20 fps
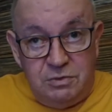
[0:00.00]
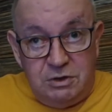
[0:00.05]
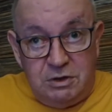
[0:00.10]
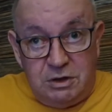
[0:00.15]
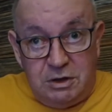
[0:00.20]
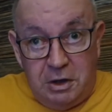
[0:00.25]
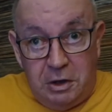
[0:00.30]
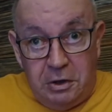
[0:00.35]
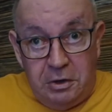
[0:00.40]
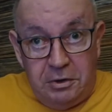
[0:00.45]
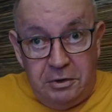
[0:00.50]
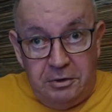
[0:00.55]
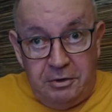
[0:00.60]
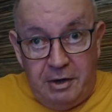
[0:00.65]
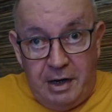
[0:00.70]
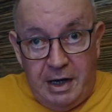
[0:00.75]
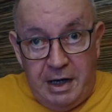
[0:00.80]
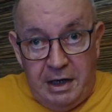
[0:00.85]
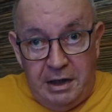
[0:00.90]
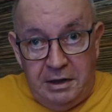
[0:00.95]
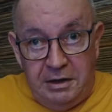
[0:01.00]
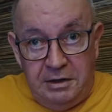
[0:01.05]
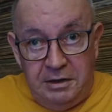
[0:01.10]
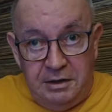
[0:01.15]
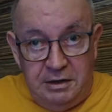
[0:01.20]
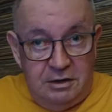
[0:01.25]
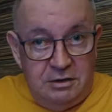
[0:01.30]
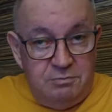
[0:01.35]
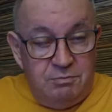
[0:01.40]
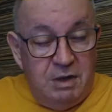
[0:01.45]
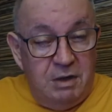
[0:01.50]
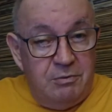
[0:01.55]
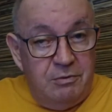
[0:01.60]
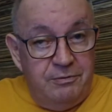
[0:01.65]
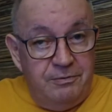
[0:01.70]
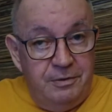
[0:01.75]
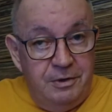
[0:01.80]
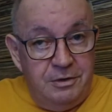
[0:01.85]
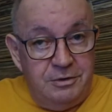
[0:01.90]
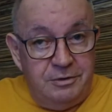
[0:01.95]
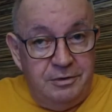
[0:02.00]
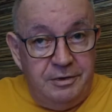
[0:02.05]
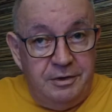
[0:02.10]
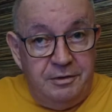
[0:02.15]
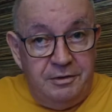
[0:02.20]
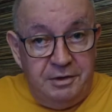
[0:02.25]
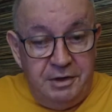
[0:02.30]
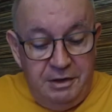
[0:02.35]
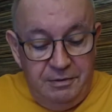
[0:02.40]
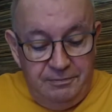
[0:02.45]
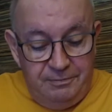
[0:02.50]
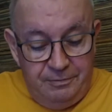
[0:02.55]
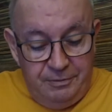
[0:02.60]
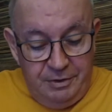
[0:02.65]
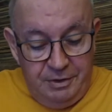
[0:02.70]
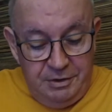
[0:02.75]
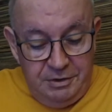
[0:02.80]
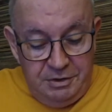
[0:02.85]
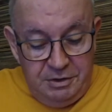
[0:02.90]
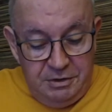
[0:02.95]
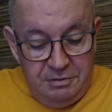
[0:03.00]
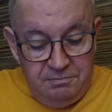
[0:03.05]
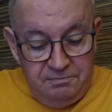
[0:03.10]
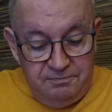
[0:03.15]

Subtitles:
current drain is my refrigerator and deep freeze.